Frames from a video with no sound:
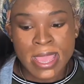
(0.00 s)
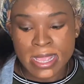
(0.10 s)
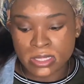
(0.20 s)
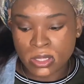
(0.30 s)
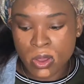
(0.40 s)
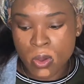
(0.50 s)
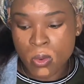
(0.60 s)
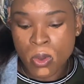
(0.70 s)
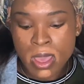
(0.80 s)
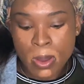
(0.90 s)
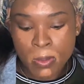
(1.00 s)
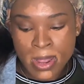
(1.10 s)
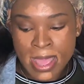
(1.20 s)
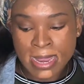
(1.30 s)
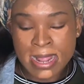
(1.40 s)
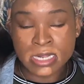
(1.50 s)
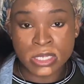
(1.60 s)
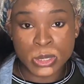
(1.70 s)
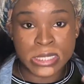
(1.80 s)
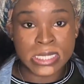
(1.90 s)
And so what I like to
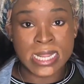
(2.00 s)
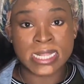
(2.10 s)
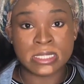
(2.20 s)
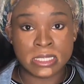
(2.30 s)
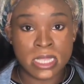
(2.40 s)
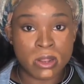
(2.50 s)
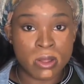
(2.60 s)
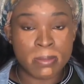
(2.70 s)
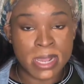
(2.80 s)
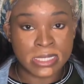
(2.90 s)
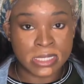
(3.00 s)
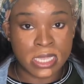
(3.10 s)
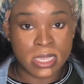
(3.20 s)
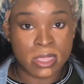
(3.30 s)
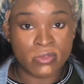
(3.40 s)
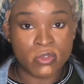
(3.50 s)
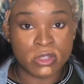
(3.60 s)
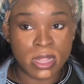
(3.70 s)
do is let it sit on my skin for